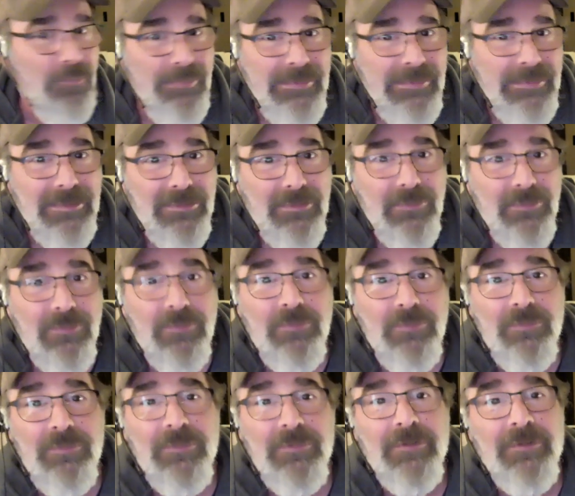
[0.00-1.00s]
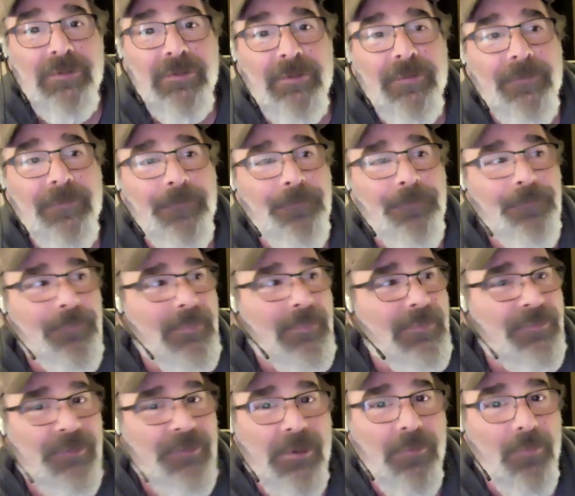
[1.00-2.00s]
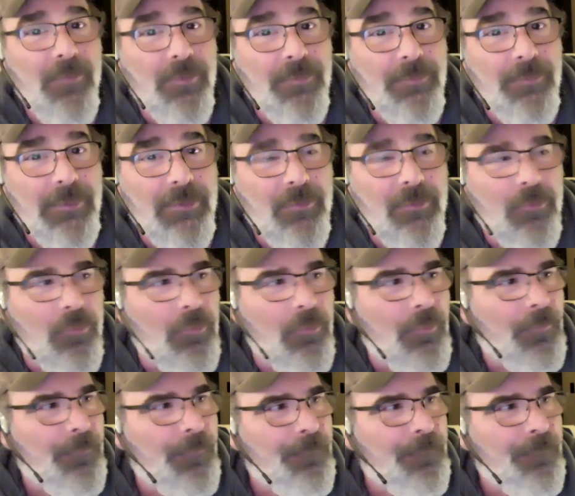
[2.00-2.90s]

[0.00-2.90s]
be cool. Jay wouldn't be cool.